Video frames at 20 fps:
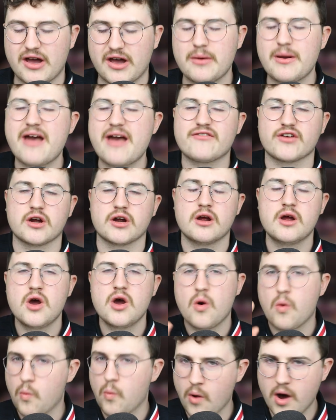However,
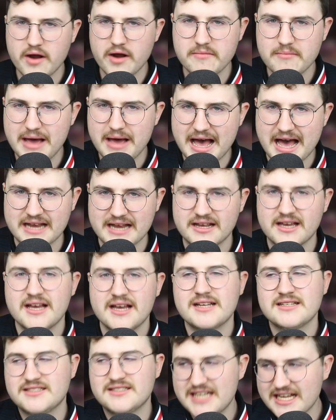one
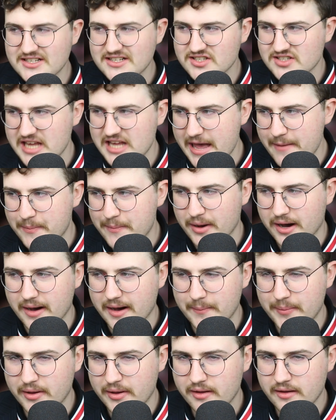man did step
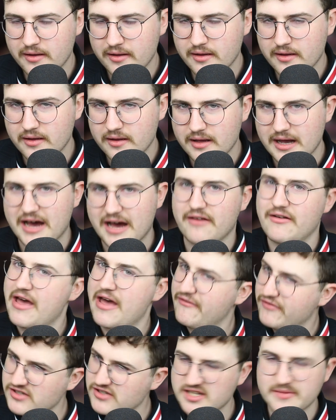up, I
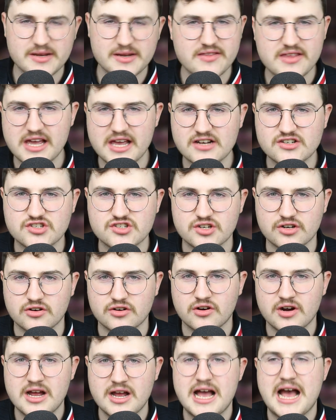referenced him in the
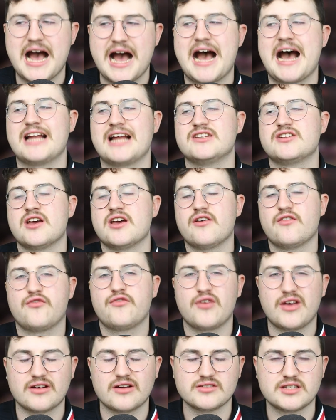intro, and
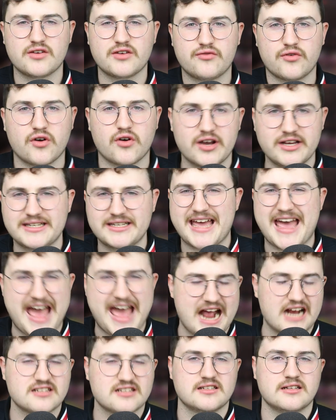filled the void
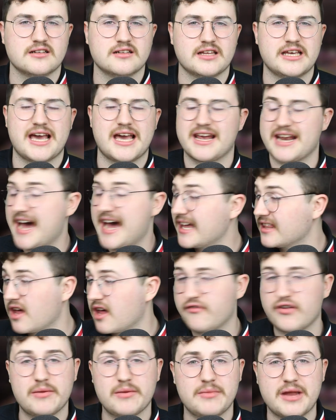excellently, and I
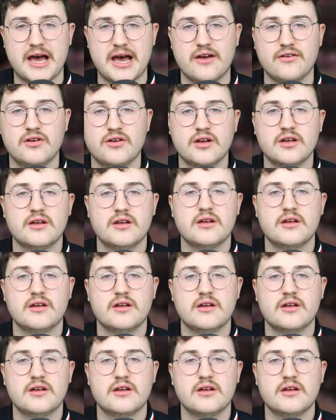love him now.